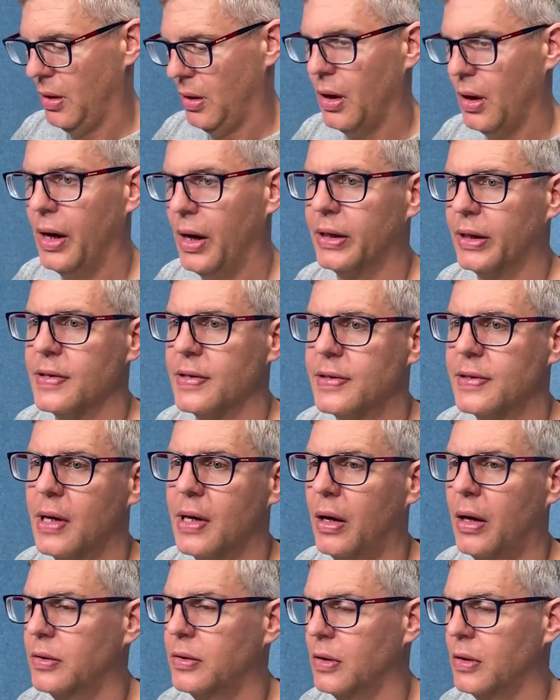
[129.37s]
I can
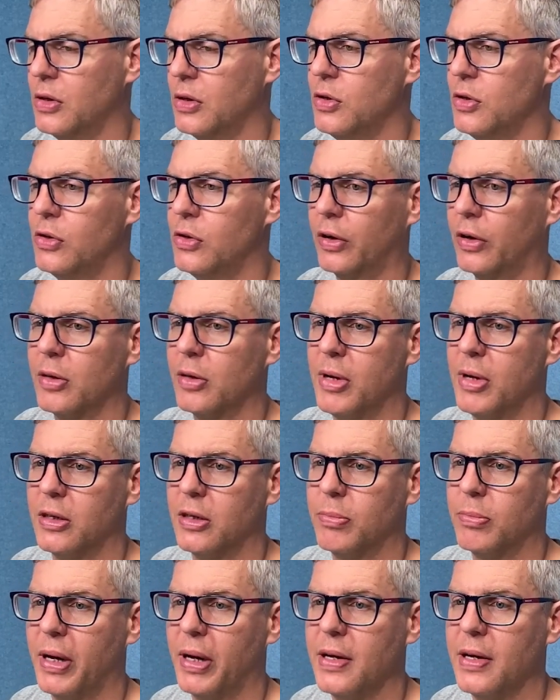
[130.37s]
start a new
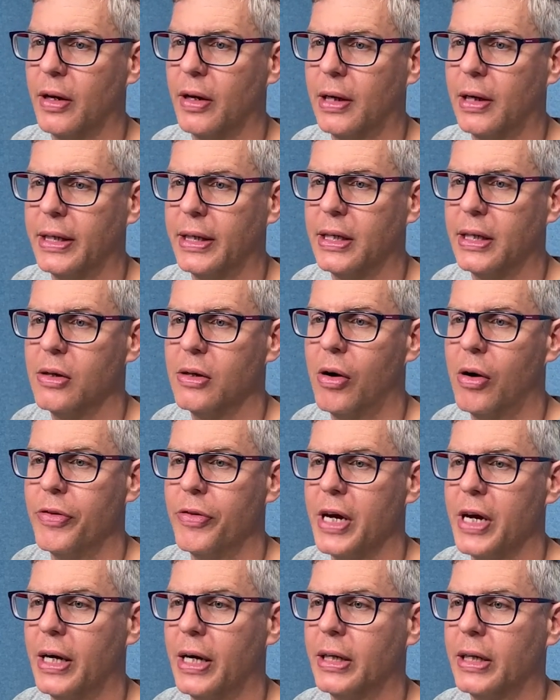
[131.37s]
document by either clicking on
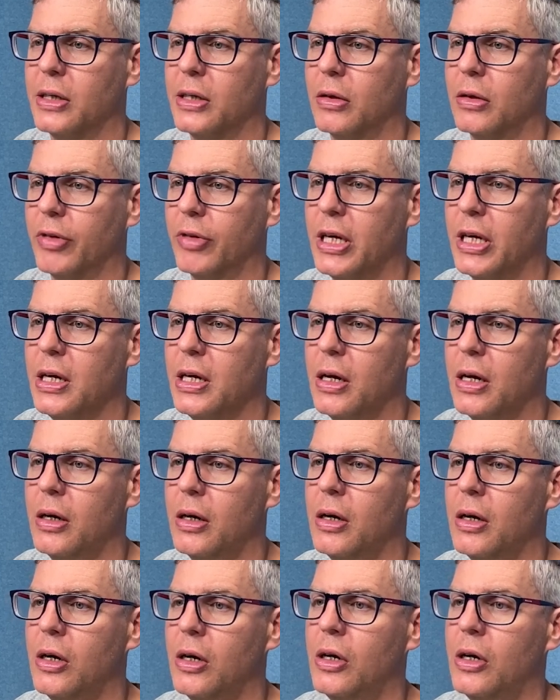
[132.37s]
the icon over here,
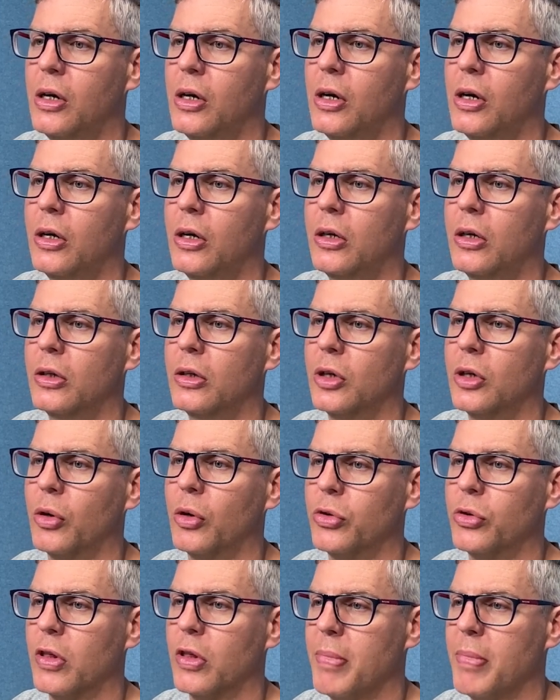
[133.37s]
go
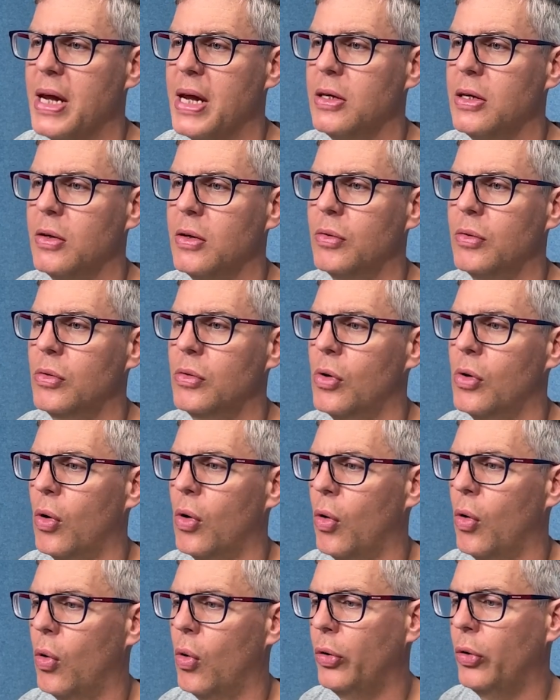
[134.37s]
to the menu,
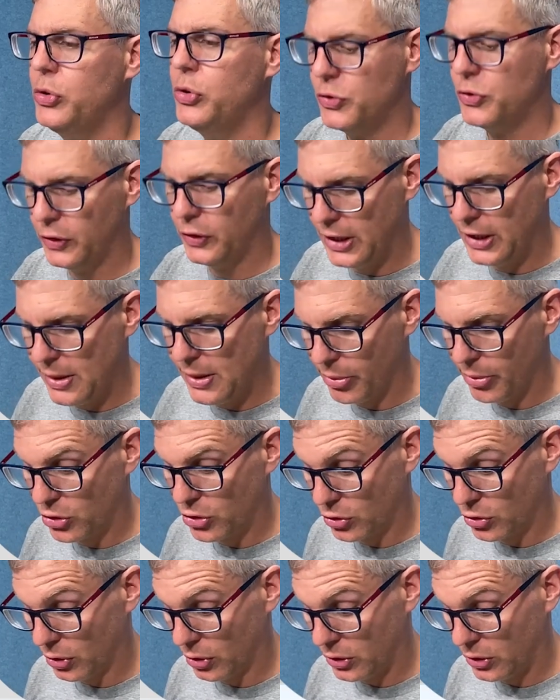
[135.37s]
or use the keyboard
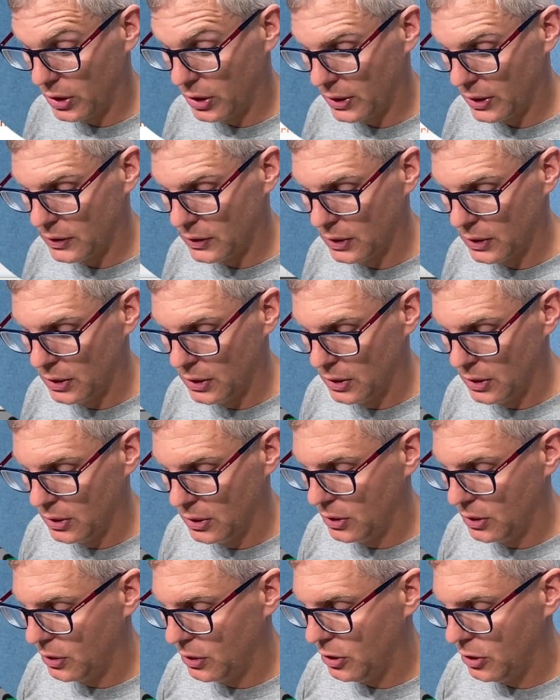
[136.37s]
shortcut
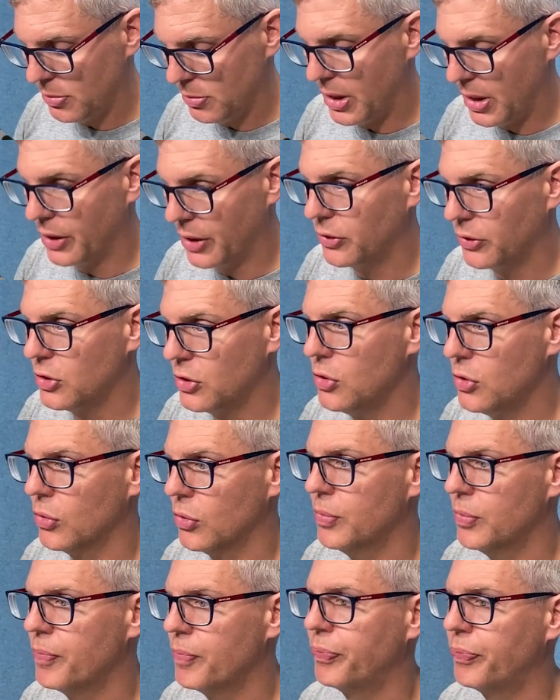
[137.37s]
Command
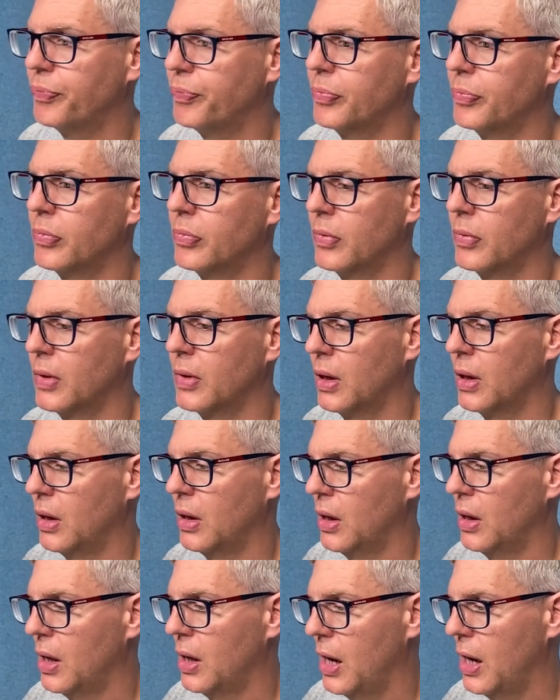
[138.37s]
New.
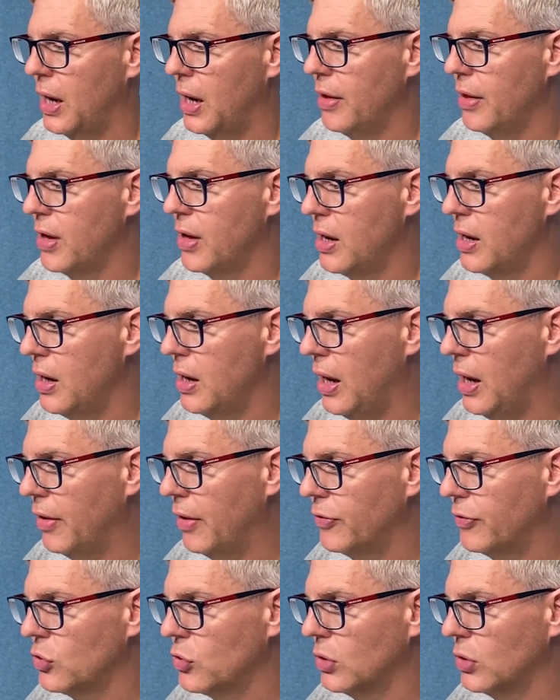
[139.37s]
I then
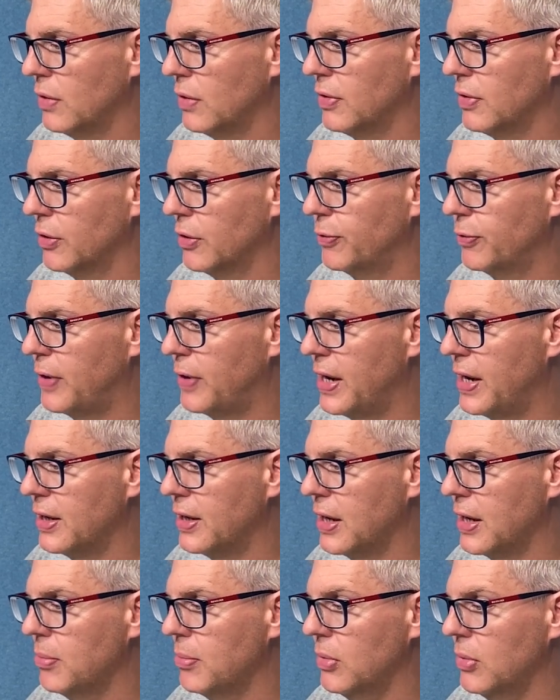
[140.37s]
have to give it a file
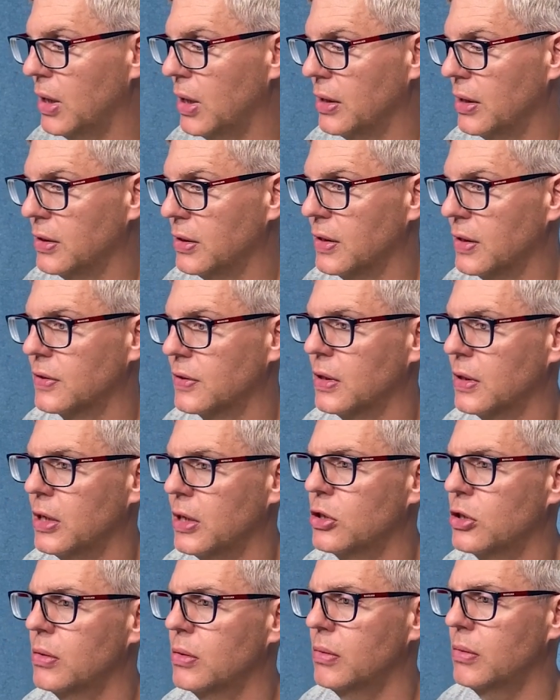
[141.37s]
name and a
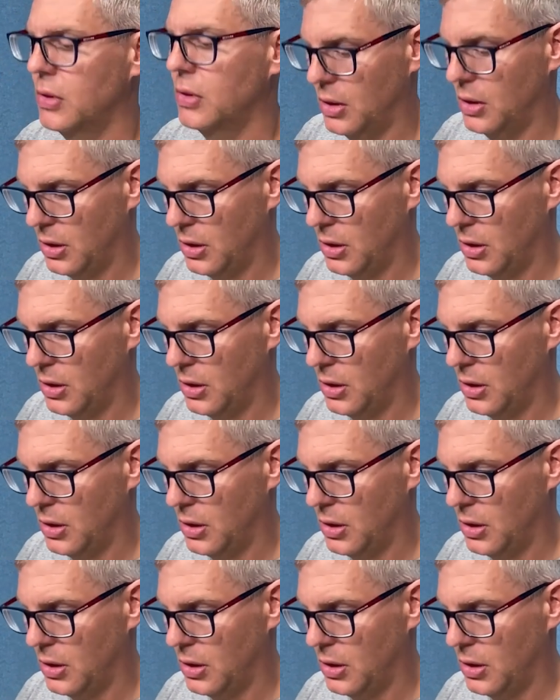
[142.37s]
destination.